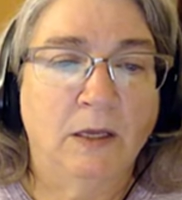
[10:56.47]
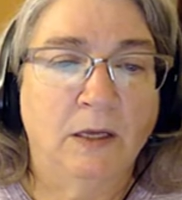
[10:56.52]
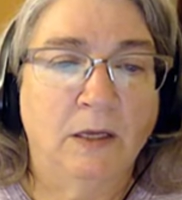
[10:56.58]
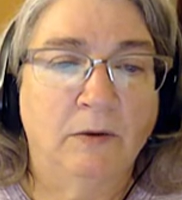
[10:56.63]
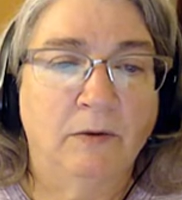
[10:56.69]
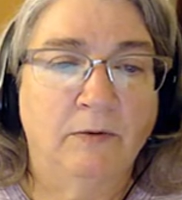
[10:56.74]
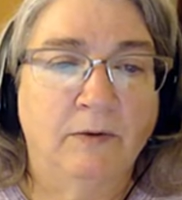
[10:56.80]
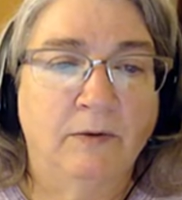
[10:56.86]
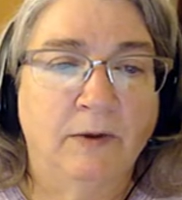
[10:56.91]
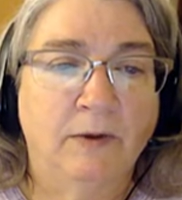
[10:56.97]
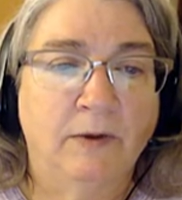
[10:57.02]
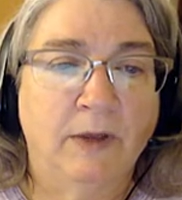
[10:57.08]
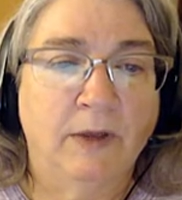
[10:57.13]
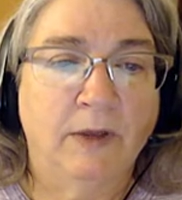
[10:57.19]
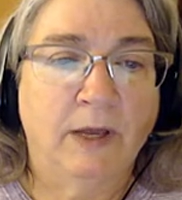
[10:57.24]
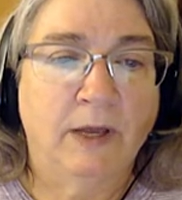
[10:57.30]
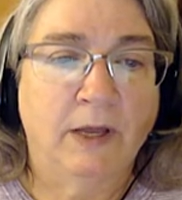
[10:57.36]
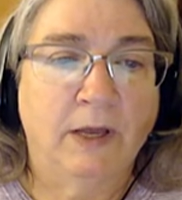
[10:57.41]
We've got
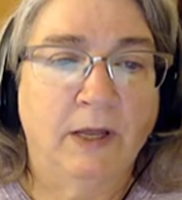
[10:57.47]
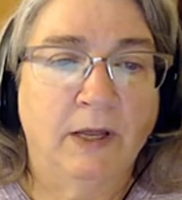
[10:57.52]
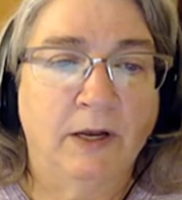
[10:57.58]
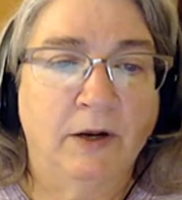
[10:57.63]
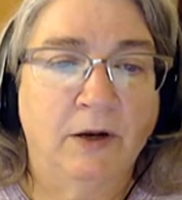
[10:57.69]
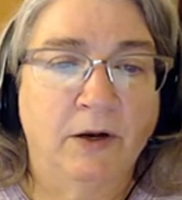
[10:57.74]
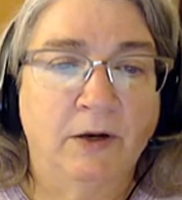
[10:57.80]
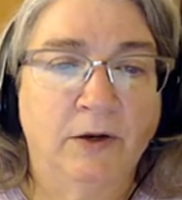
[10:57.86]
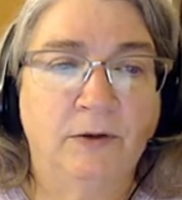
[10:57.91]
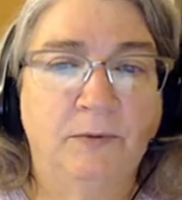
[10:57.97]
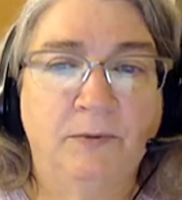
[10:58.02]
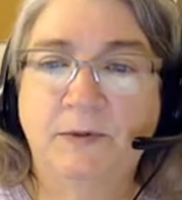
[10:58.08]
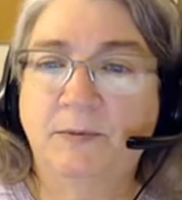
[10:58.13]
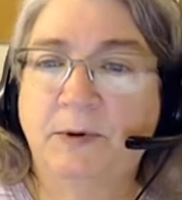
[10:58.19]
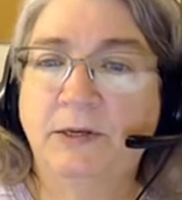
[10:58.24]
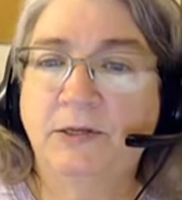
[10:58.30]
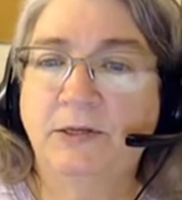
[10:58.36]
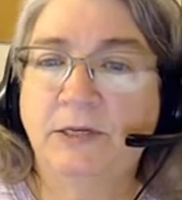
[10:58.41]
our new
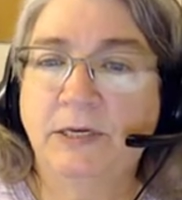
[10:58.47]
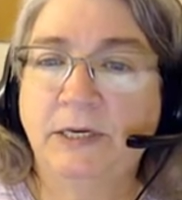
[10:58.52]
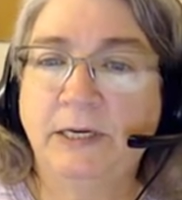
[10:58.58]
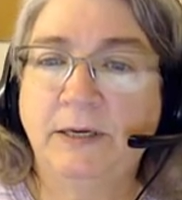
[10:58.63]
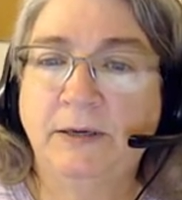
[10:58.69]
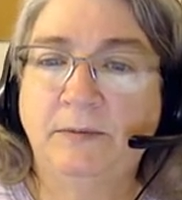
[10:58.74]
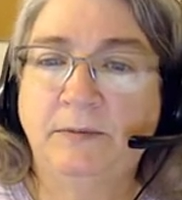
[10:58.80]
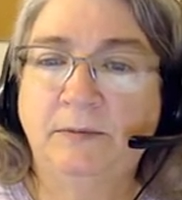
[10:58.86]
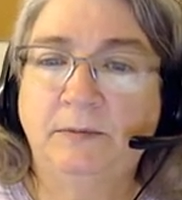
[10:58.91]
spreadsheet.